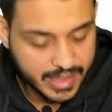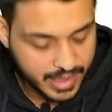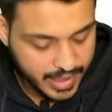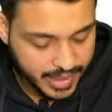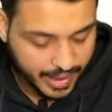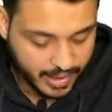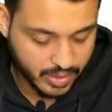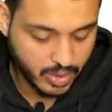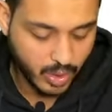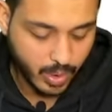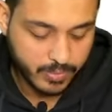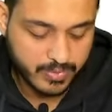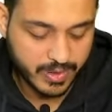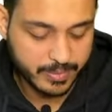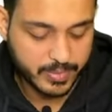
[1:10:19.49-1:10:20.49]
And
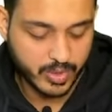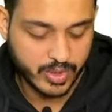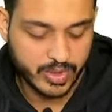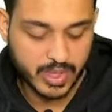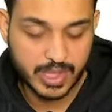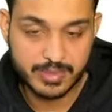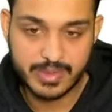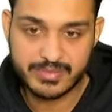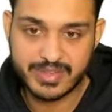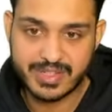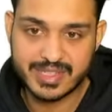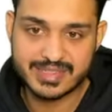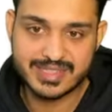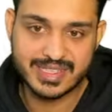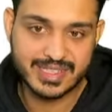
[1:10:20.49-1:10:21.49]
cobweb coagulum, if it is
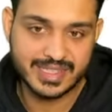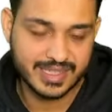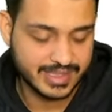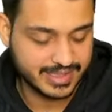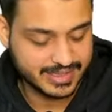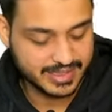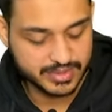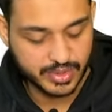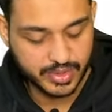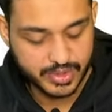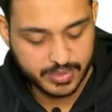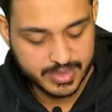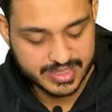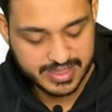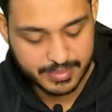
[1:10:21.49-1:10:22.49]
written, this is going to be
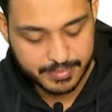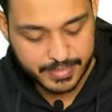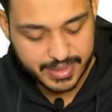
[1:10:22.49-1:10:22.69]
simple,